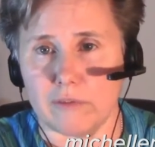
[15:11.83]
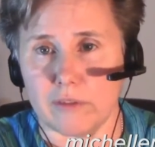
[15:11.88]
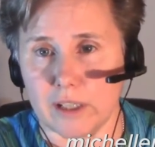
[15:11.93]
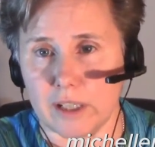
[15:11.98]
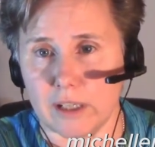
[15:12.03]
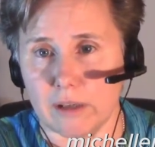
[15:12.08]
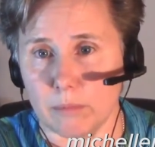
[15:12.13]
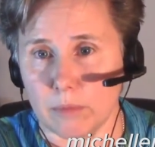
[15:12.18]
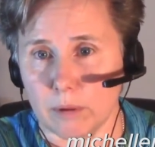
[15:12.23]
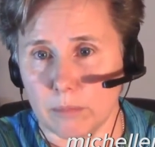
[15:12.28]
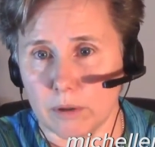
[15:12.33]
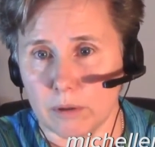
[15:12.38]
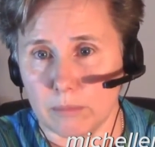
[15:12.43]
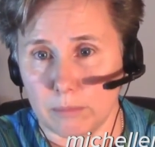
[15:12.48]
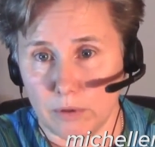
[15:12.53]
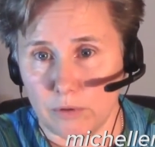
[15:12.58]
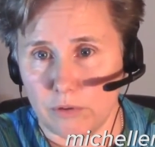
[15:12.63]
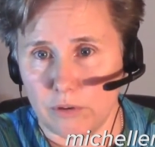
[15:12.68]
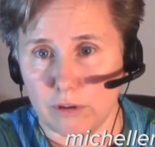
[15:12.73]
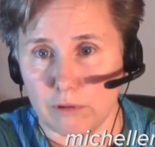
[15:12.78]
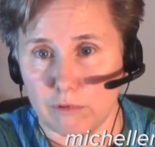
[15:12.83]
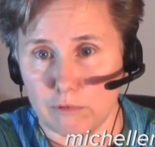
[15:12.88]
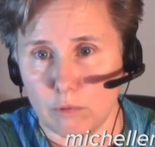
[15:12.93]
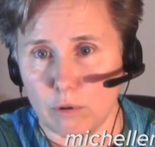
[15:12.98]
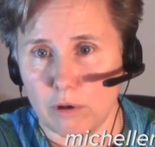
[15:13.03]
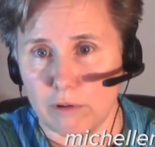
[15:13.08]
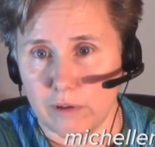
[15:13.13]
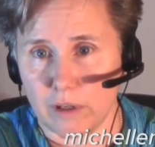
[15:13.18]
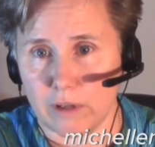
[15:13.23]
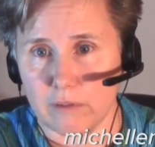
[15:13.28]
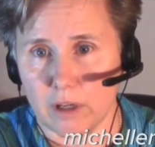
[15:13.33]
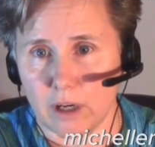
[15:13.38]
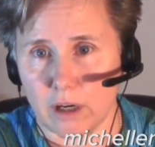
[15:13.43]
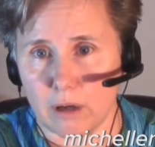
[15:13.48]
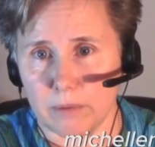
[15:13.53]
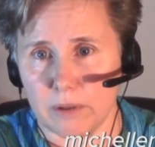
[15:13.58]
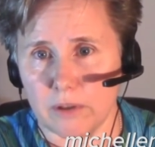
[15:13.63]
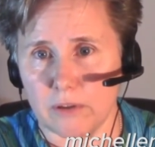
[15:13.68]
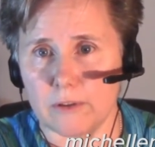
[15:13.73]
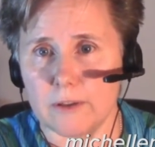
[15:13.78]
I can't remember, but it's either 4 or 5
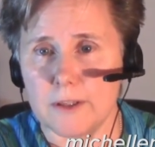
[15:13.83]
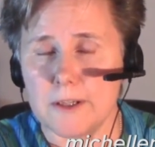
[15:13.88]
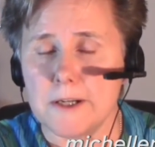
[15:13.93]
copies.